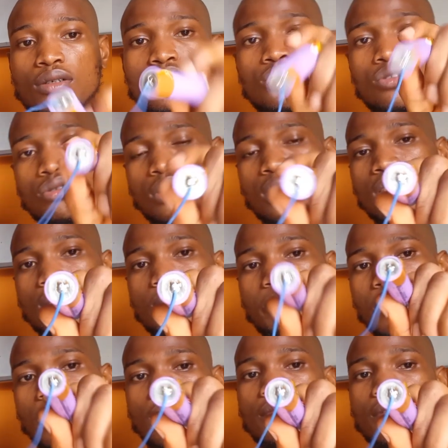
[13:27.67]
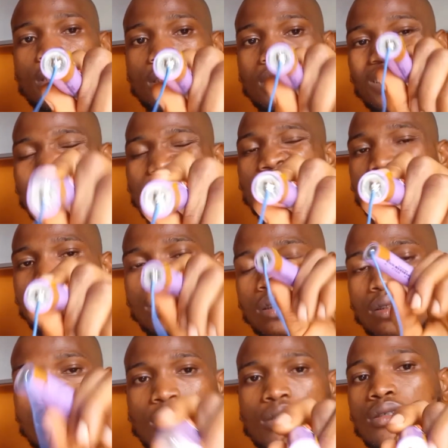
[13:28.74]
So it is perfect. This is
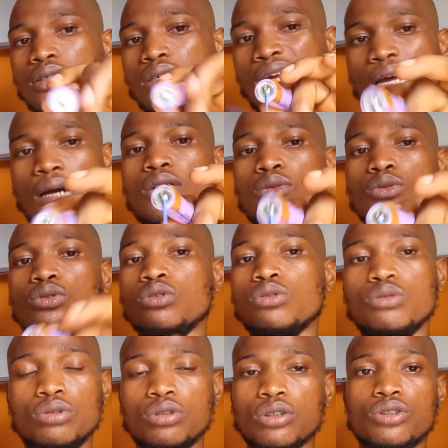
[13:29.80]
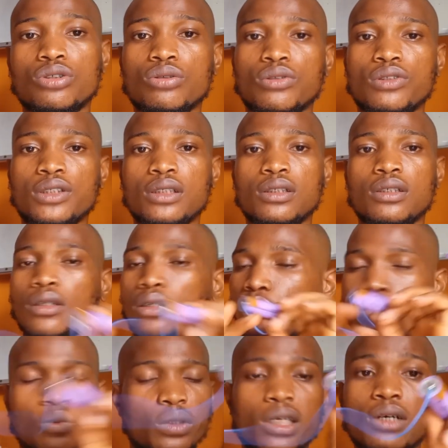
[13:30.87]
how you do your soldering
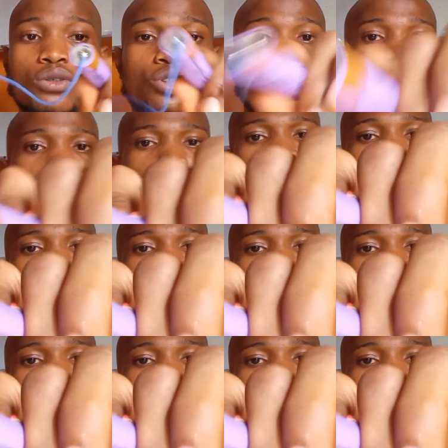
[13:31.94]
without stress.